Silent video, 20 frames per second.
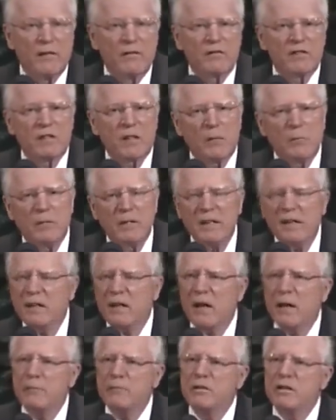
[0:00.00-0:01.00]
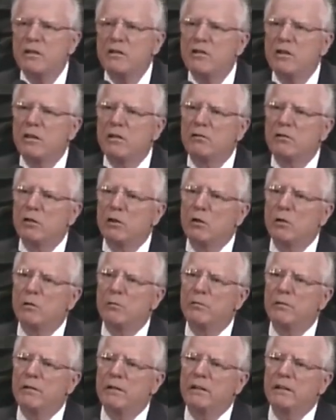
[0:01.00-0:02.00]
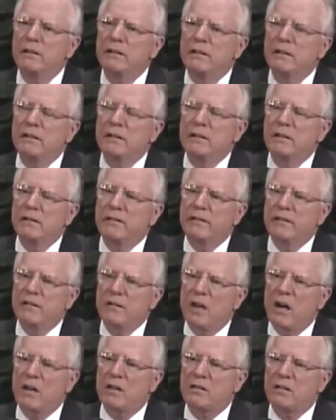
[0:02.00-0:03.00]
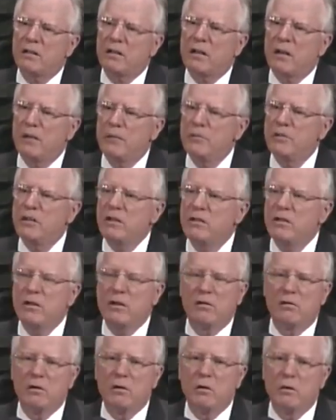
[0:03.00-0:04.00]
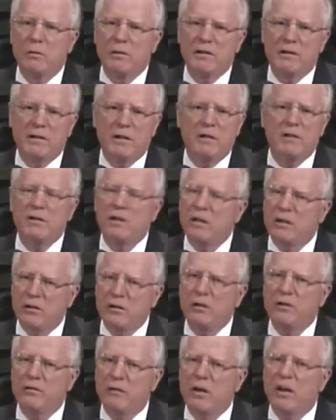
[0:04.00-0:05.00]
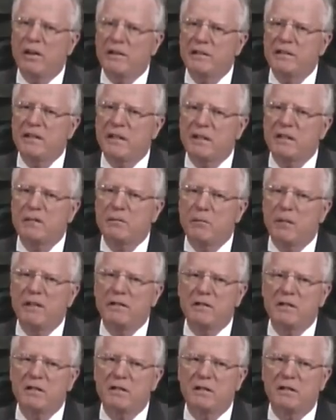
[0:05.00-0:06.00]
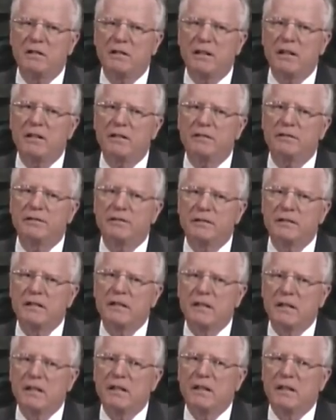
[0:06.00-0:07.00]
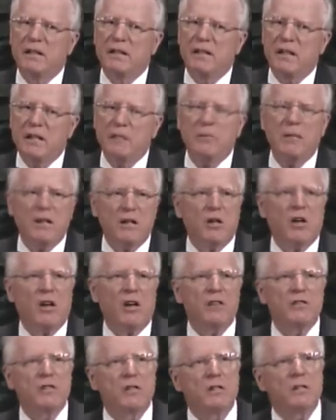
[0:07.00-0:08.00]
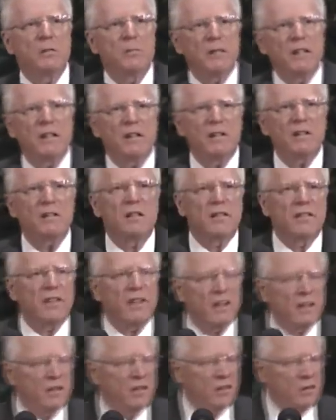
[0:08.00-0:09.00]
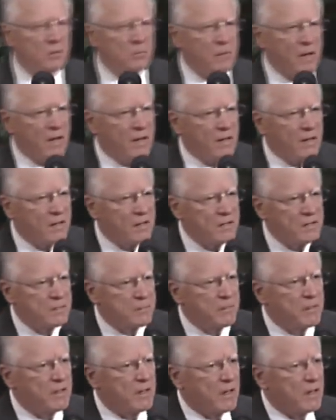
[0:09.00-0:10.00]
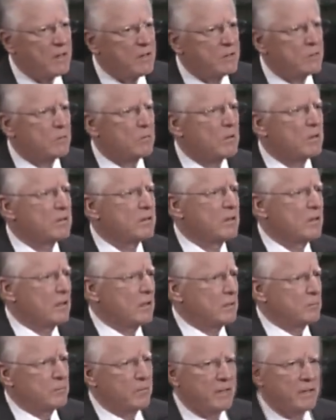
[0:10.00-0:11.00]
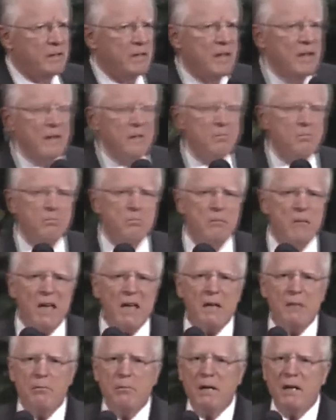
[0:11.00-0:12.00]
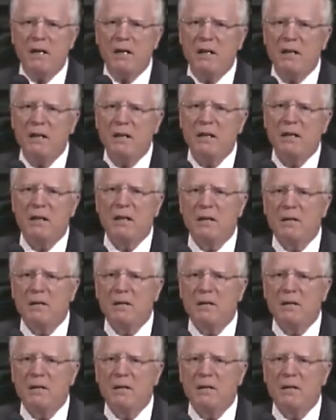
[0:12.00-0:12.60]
If somebody comes into your room, if a doctor comes into your room and says, you know, you've got 6 months to live, that may cause you to begin to think, you know, my heart has been hard toward God, but maybe